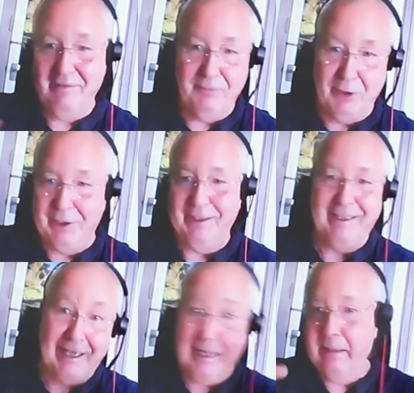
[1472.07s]
frightened
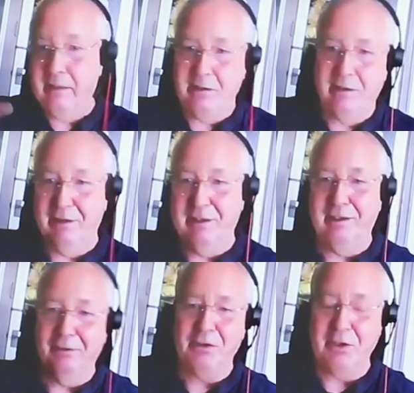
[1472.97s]
kids and
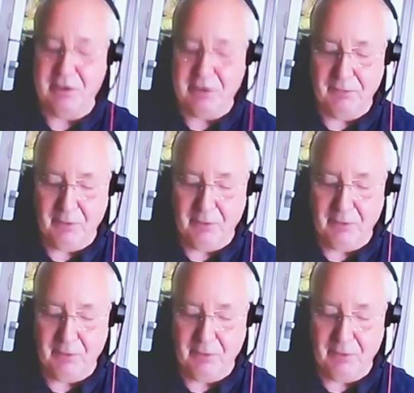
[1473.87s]
all that stuff.